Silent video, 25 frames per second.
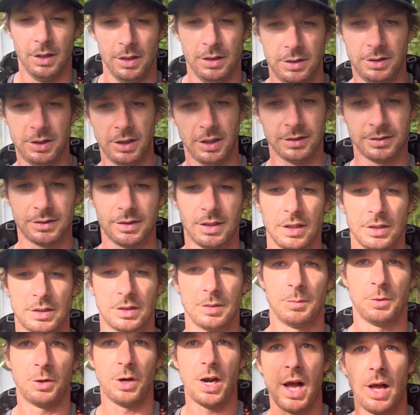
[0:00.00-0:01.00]
Just such
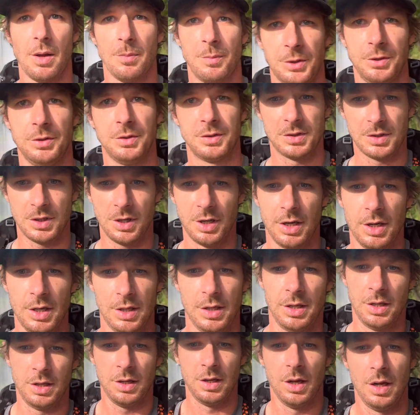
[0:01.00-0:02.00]
a morale booster.
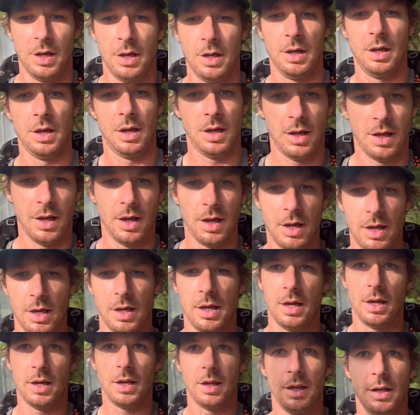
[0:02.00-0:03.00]

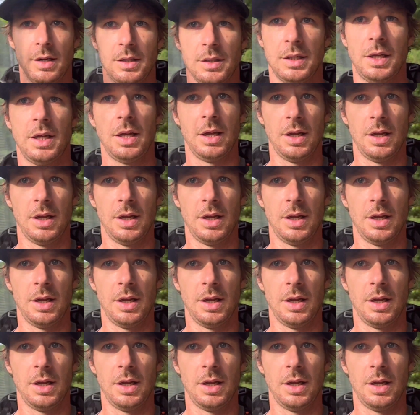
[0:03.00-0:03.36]
And